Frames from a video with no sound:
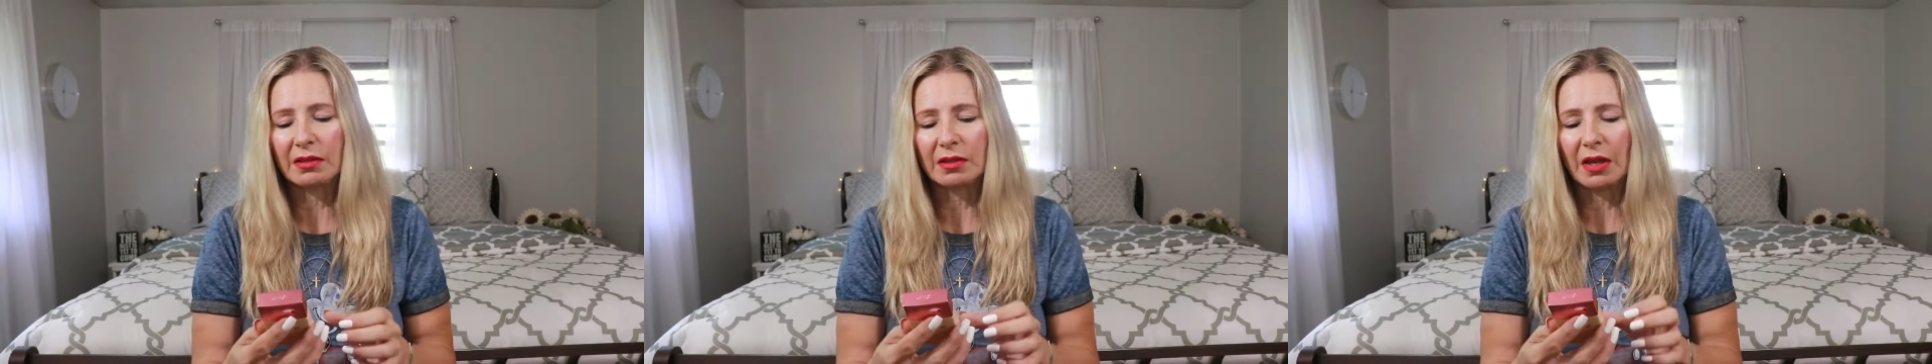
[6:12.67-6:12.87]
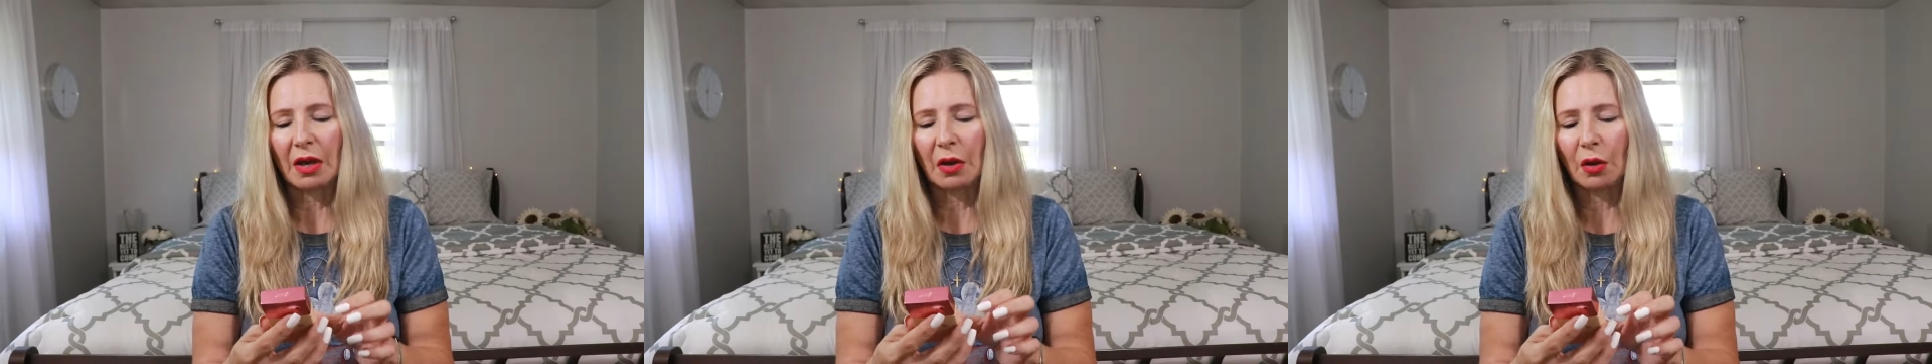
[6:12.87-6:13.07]

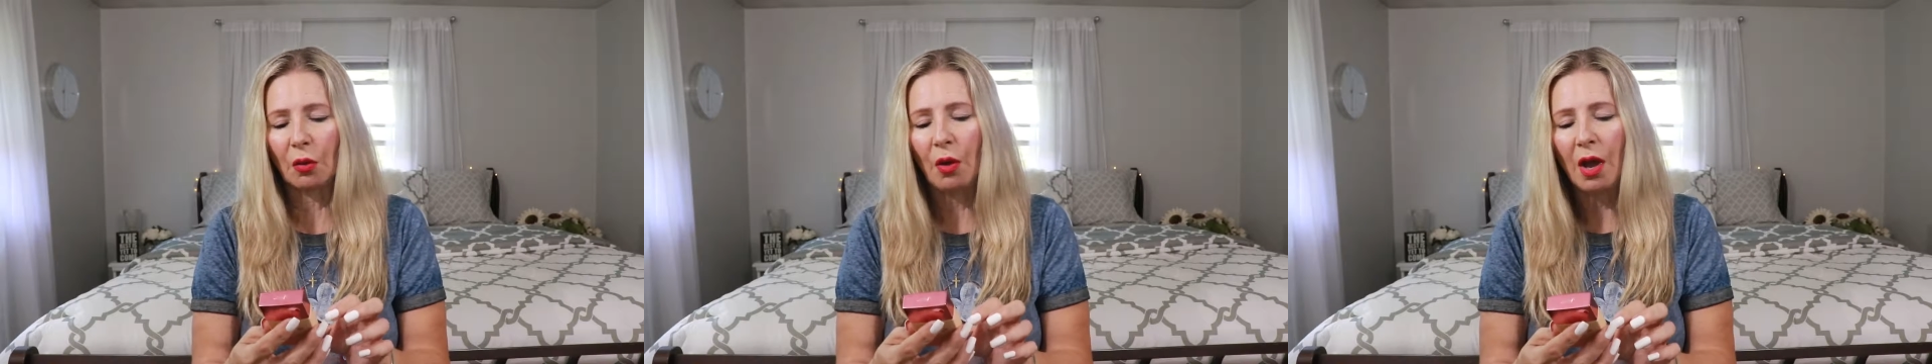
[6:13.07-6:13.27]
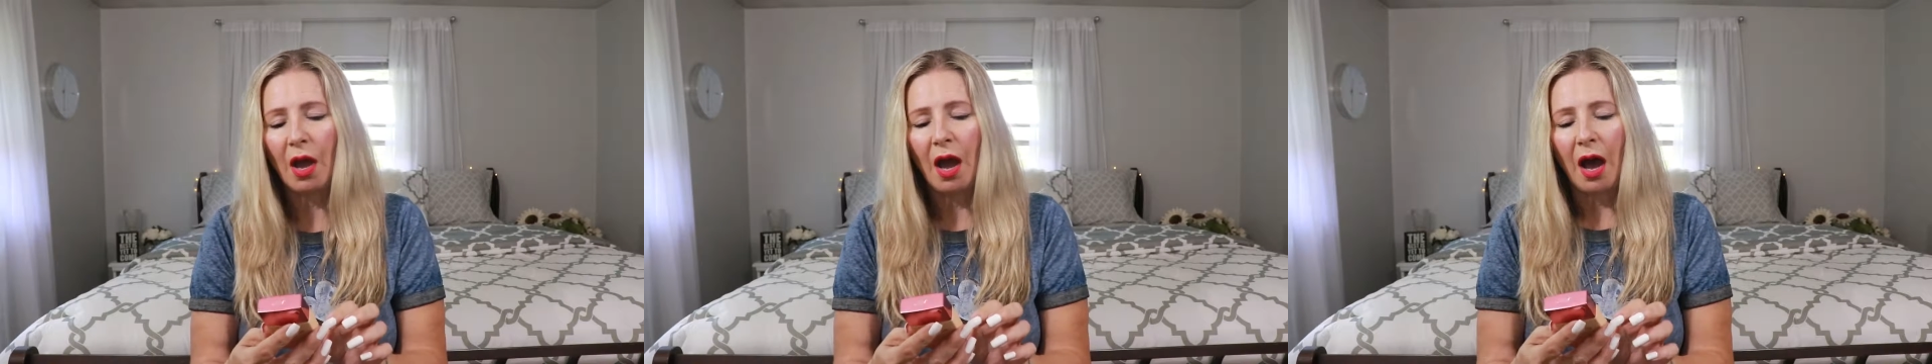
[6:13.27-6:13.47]

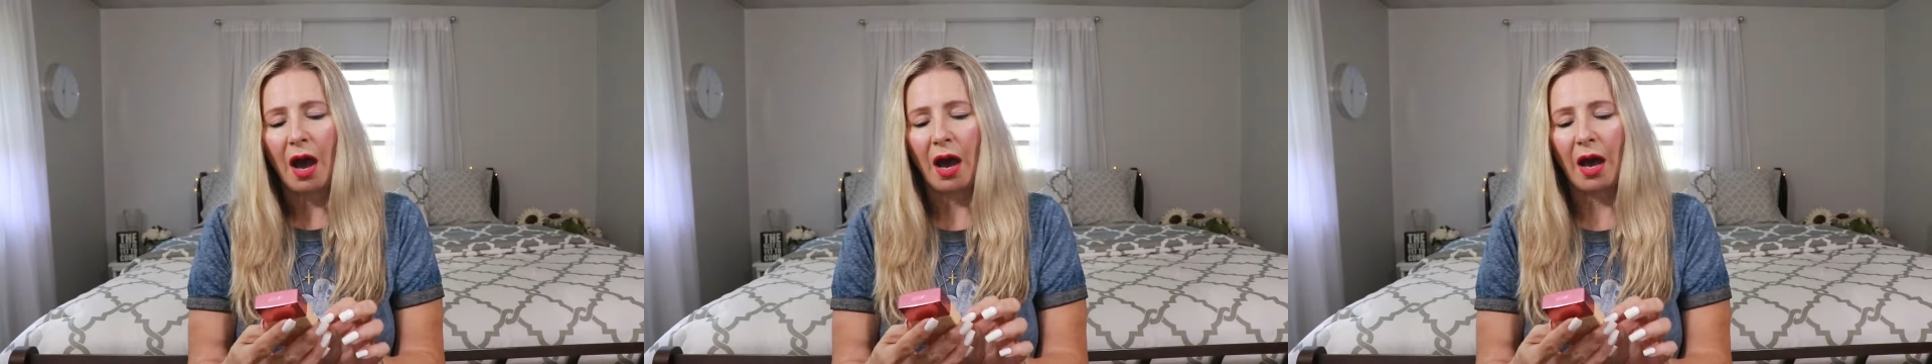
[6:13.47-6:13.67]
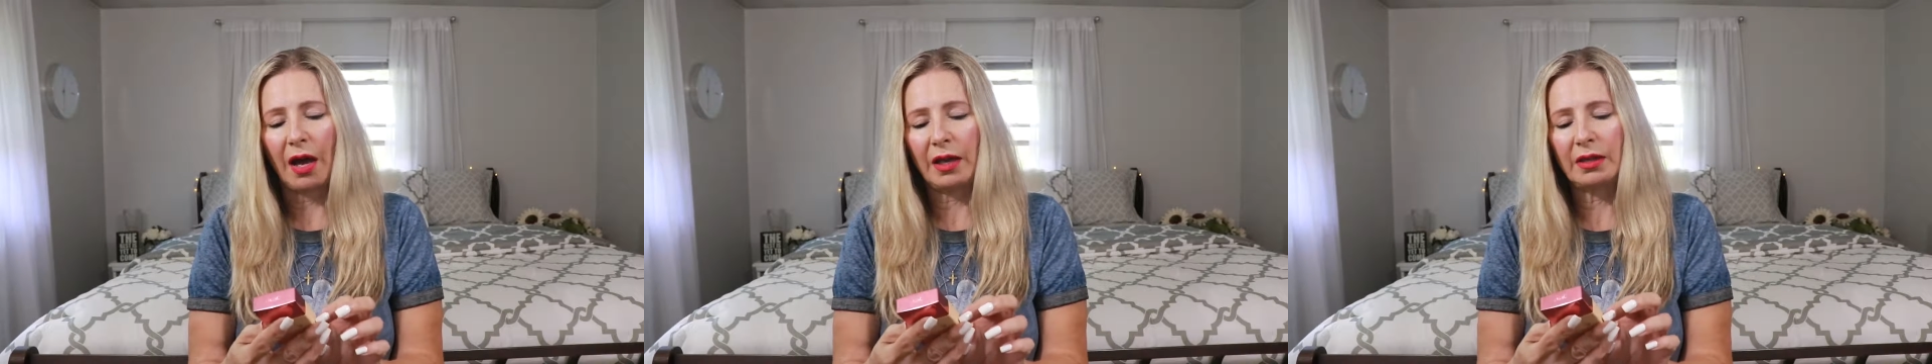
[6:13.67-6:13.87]
So
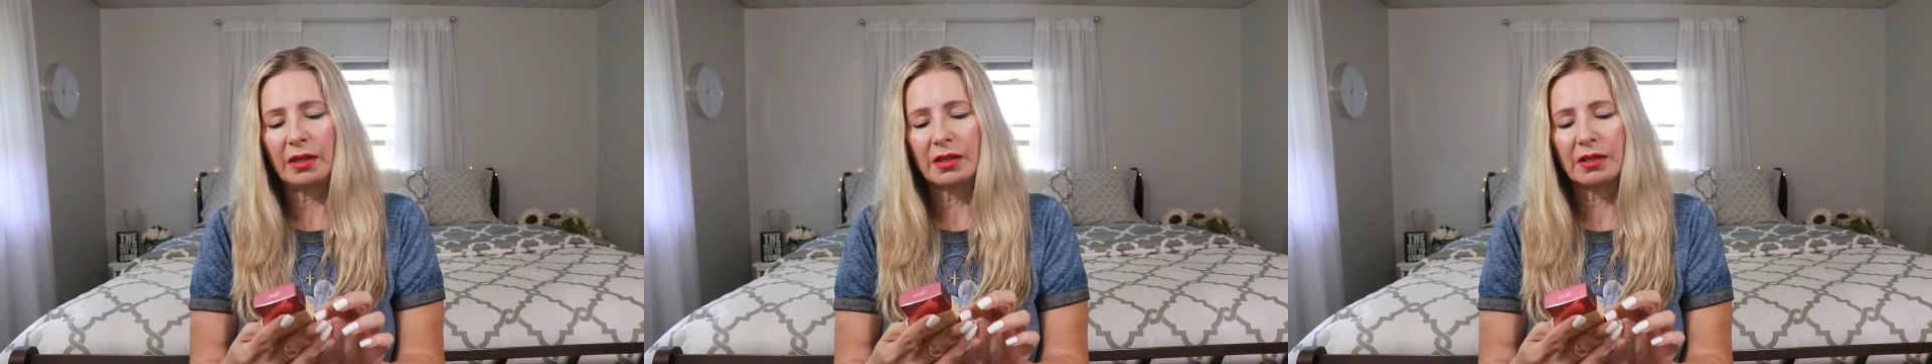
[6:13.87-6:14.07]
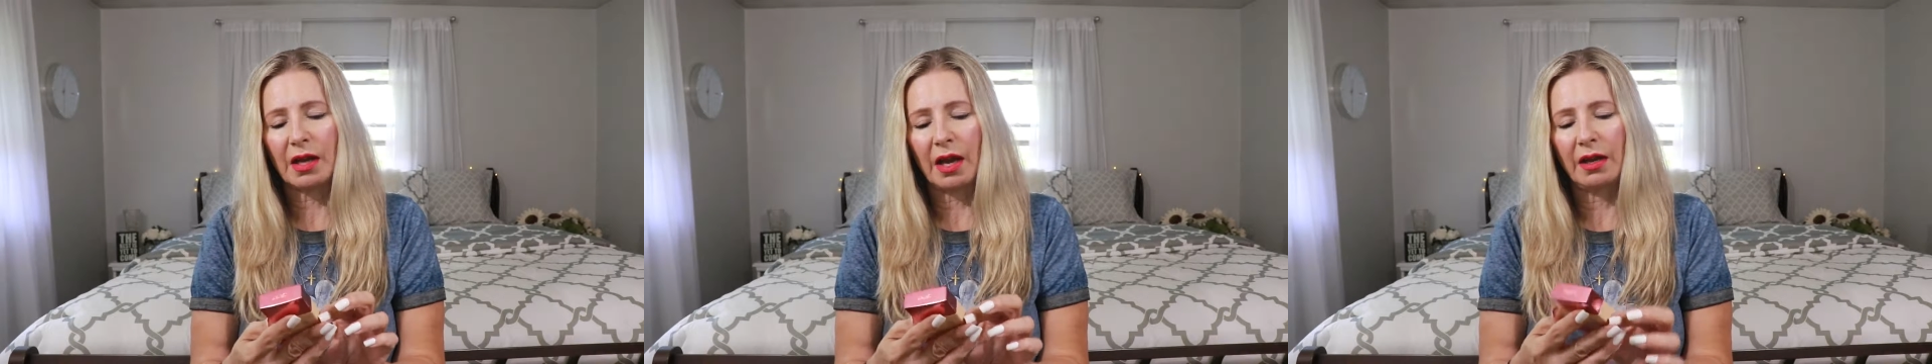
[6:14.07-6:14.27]
I
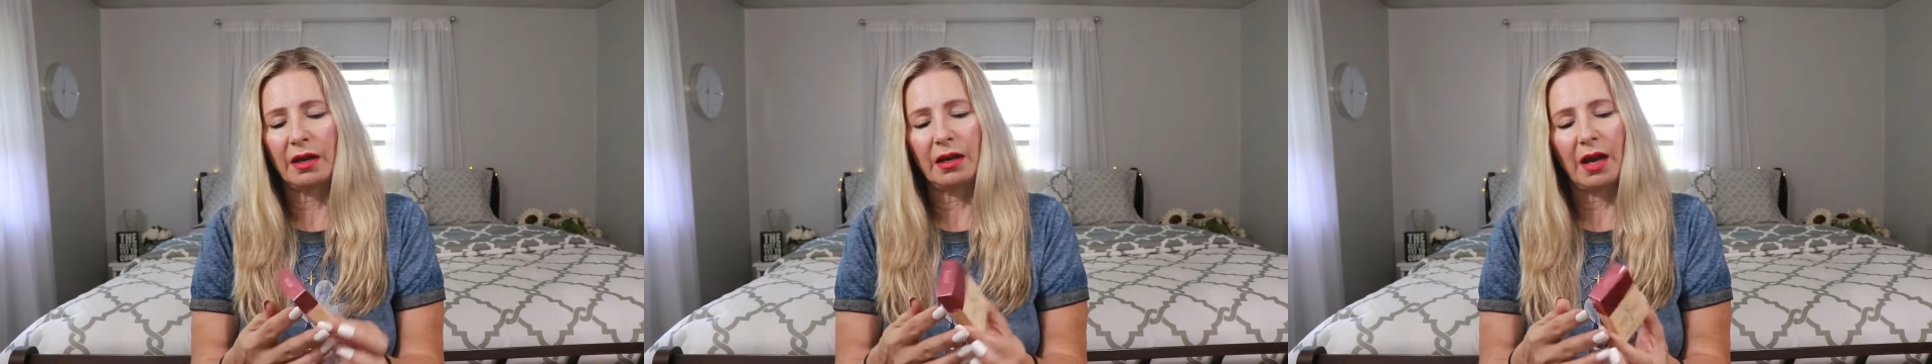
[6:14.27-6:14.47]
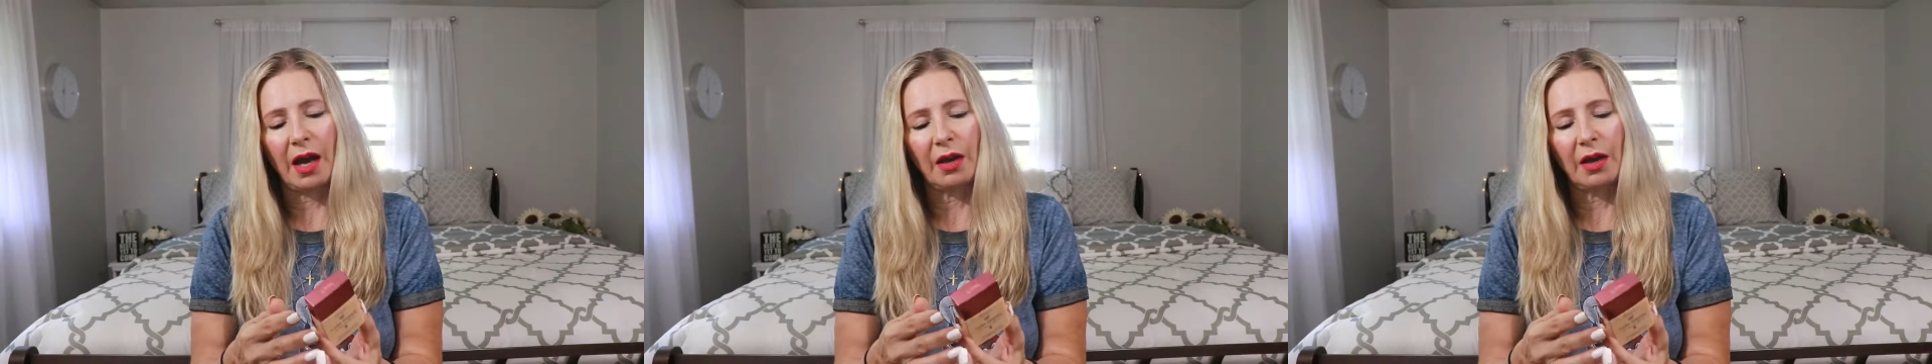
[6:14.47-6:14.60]
decided